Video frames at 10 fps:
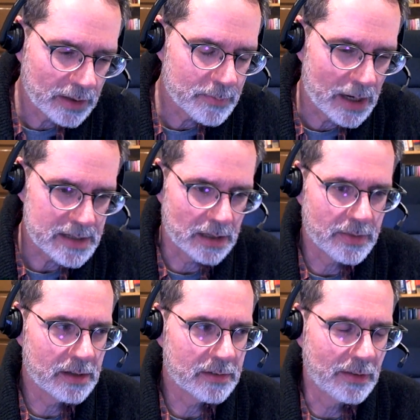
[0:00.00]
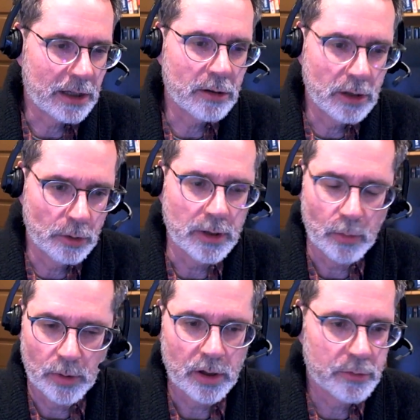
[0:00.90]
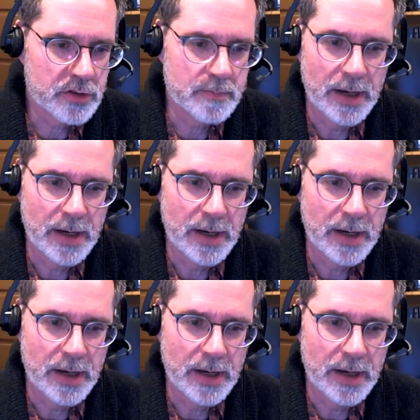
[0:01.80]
basic things like cloning, where you're just